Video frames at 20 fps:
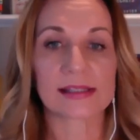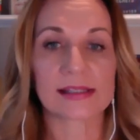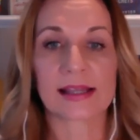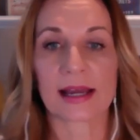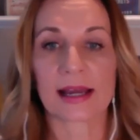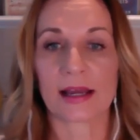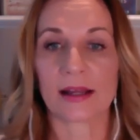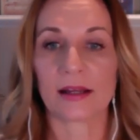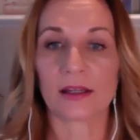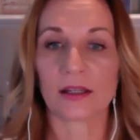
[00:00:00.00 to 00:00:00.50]

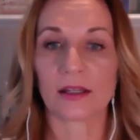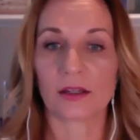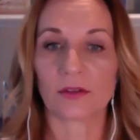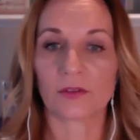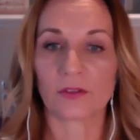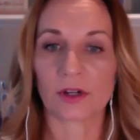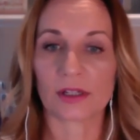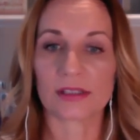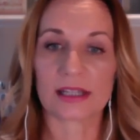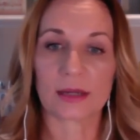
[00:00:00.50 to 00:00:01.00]
that
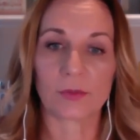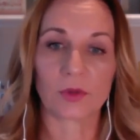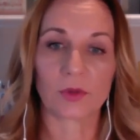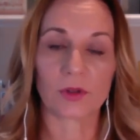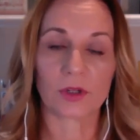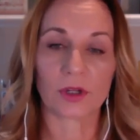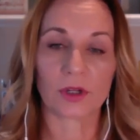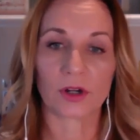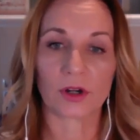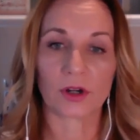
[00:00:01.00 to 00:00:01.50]
for example
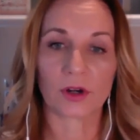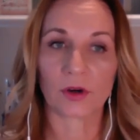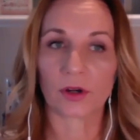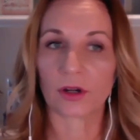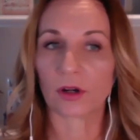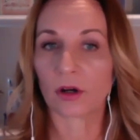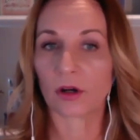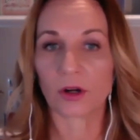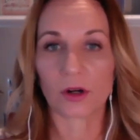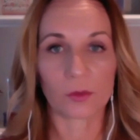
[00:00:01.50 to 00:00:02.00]
your or,
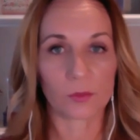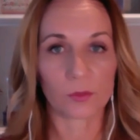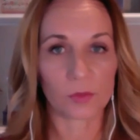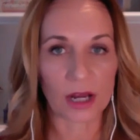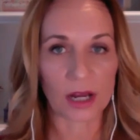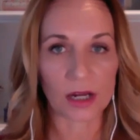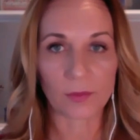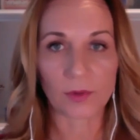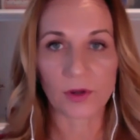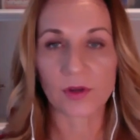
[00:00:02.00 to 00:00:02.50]
your, or a
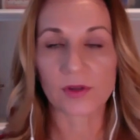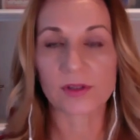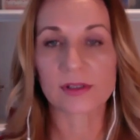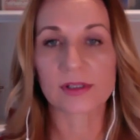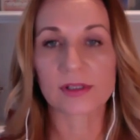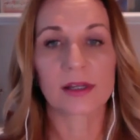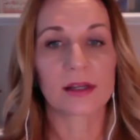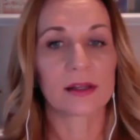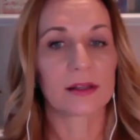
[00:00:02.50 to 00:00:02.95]
blog post,